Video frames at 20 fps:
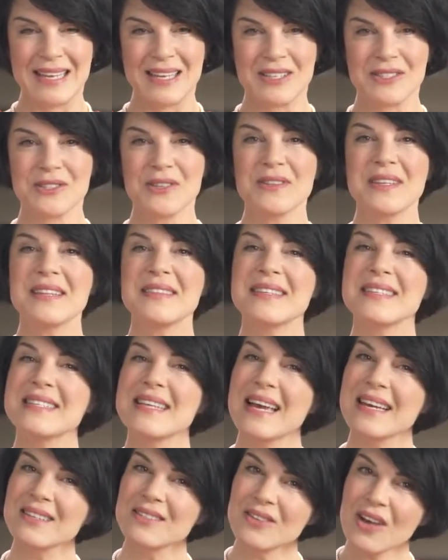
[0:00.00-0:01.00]
so that the
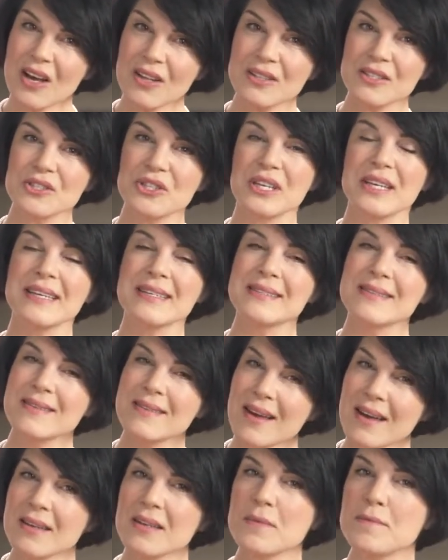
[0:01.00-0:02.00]
technology is
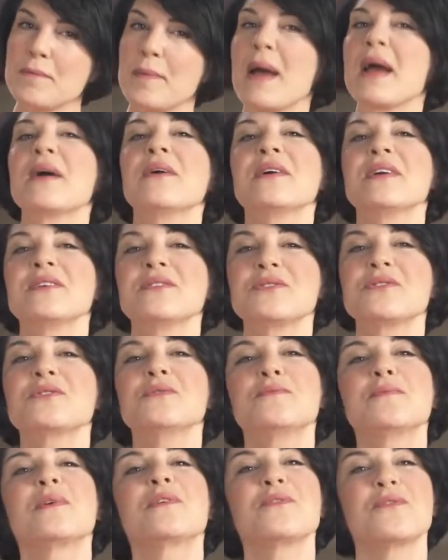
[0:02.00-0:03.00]
not a barrier
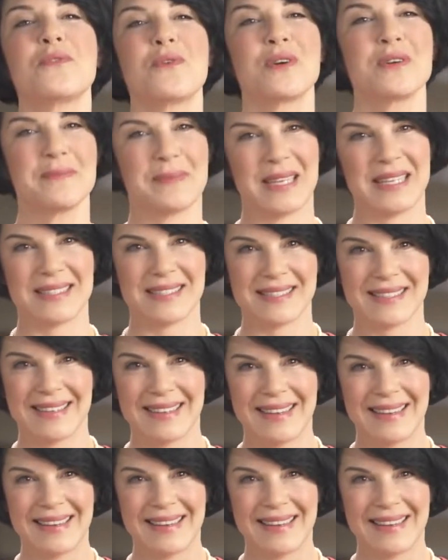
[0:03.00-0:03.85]
to performance.